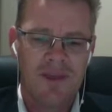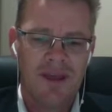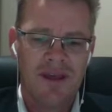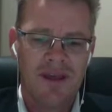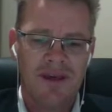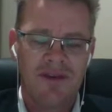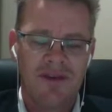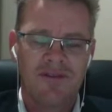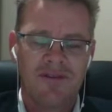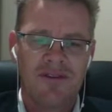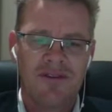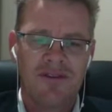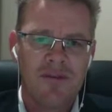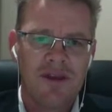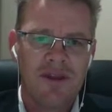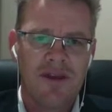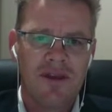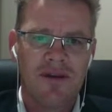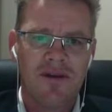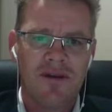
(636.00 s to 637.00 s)

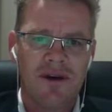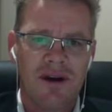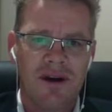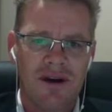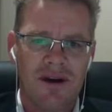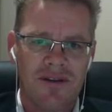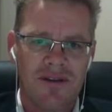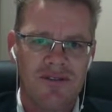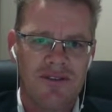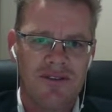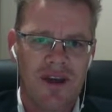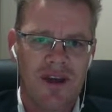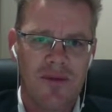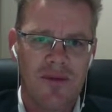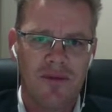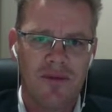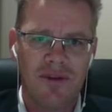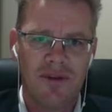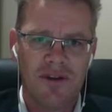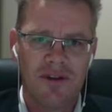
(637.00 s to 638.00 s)
something I
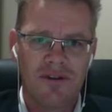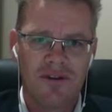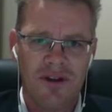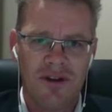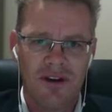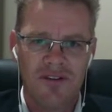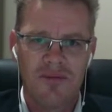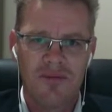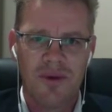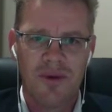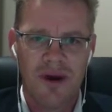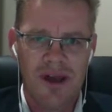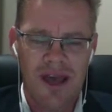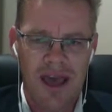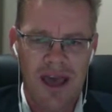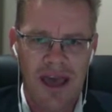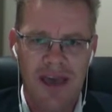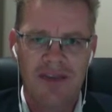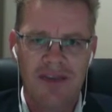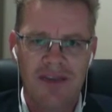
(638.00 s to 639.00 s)
stumbled across by
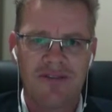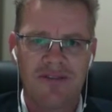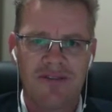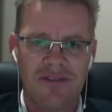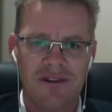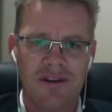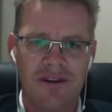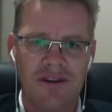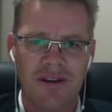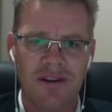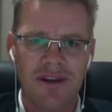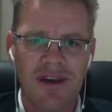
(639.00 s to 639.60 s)
accident.